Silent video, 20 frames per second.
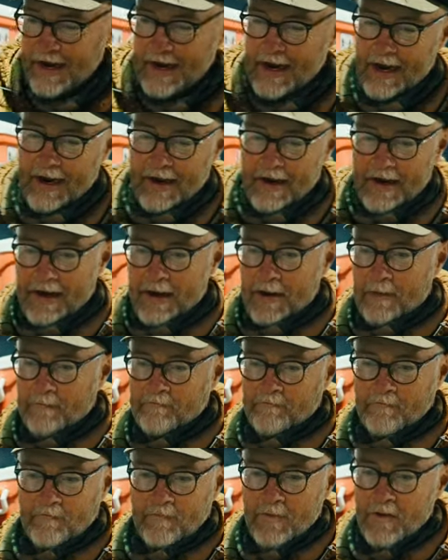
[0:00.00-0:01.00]
And um,
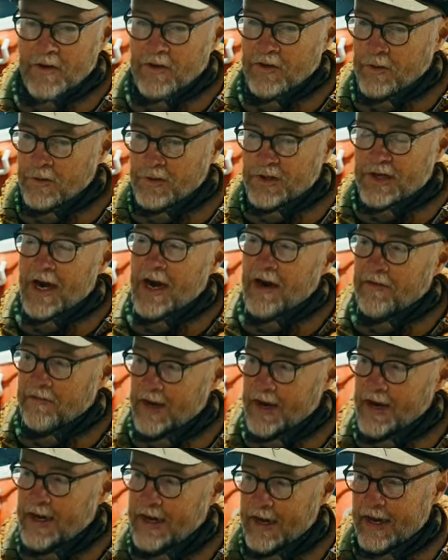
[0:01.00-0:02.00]
it was kind of
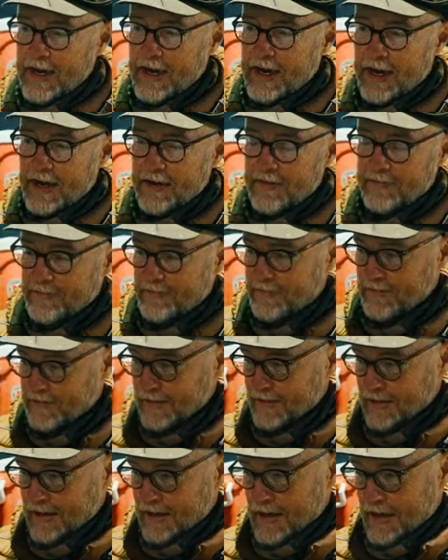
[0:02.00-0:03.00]
like a uh,
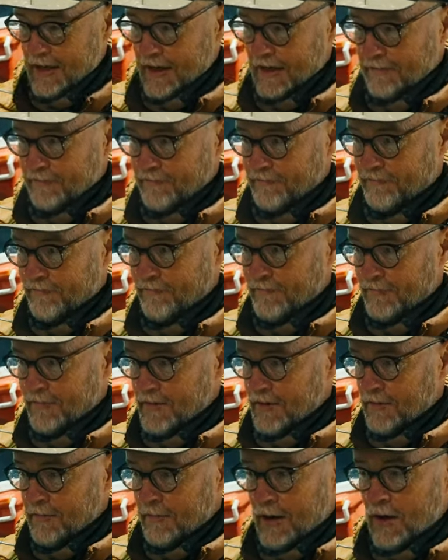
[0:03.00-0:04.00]
um,
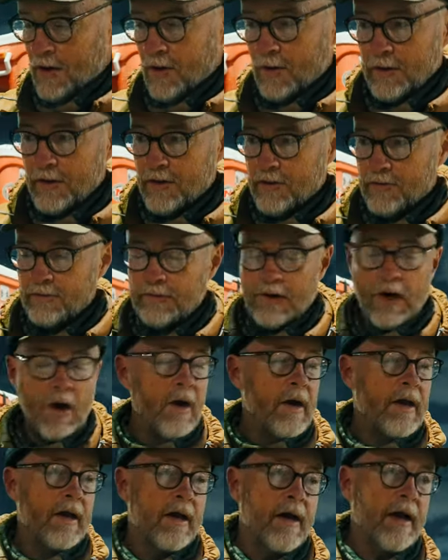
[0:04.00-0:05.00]
my own little
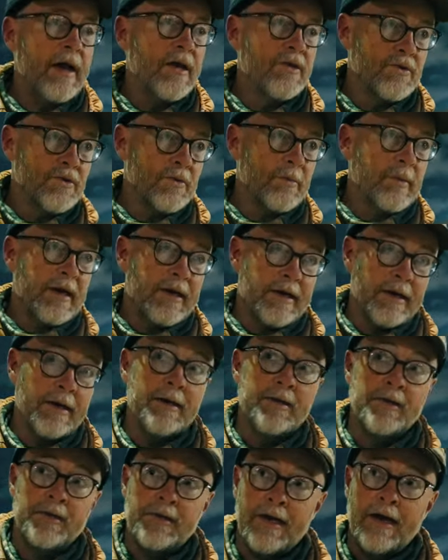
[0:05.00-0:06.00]
guardian angel
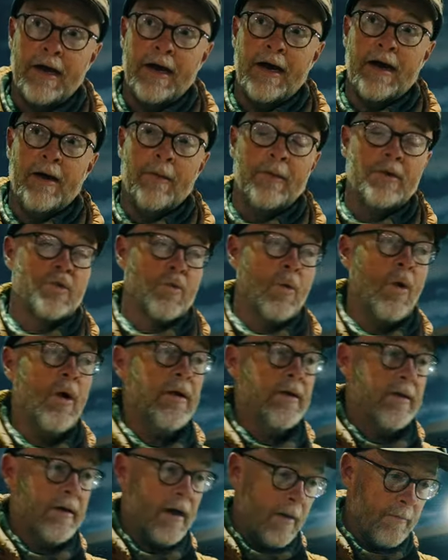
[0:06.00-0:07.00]
because uh, there was one
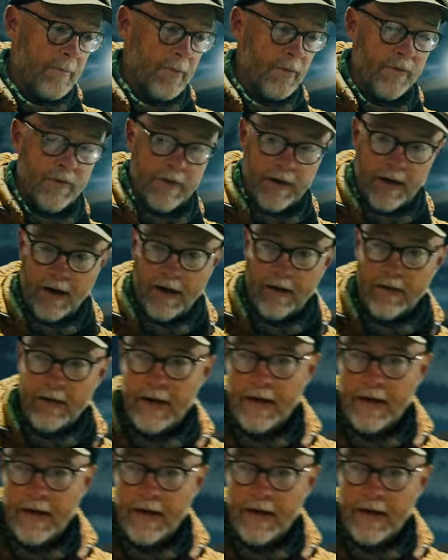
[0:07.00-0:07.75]
couple there